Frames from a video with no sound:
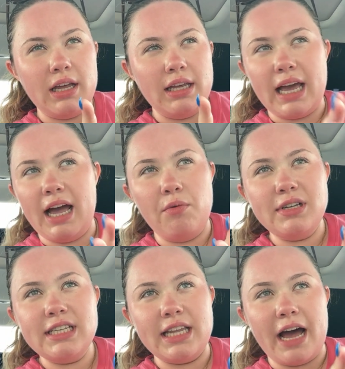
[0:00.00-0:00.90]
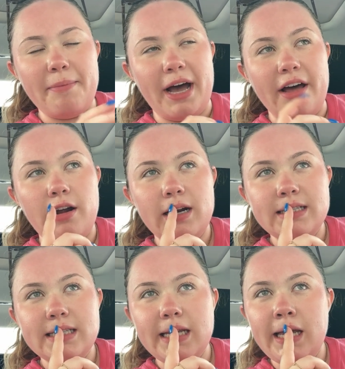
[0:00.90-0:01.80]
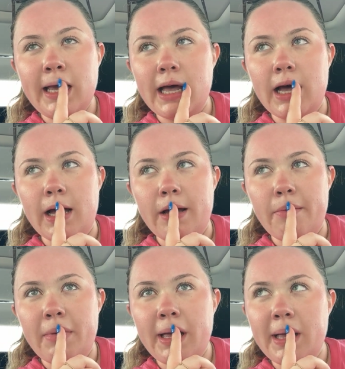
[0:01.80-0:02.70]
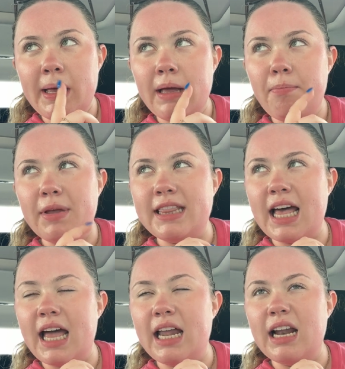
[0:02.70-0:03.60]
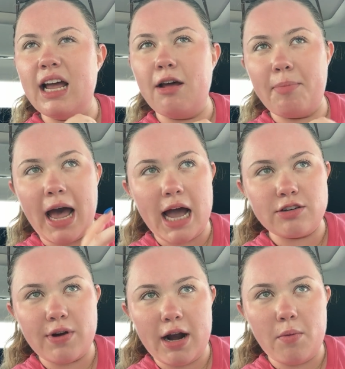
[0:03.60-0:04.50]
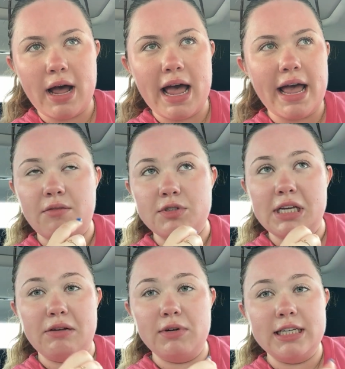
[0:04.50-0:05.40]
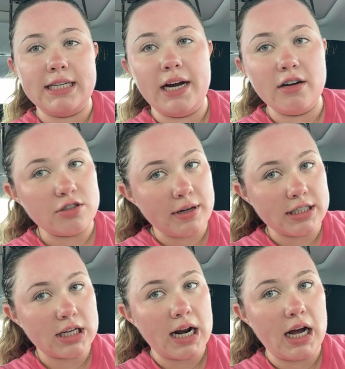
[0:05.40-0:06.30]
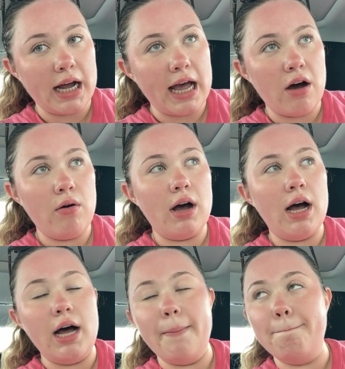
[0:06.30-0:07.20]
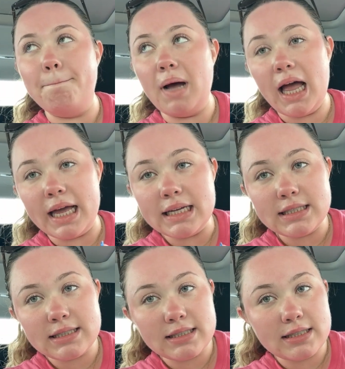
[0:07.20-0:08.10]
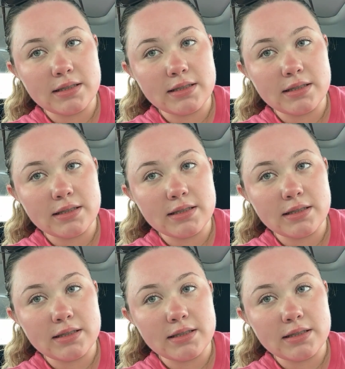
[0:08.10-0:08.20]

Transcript: yeah, it wasn't that bad, honestly. Um, but then I unpacked right away. I was like really tired, so I just kind of hung out. Um, but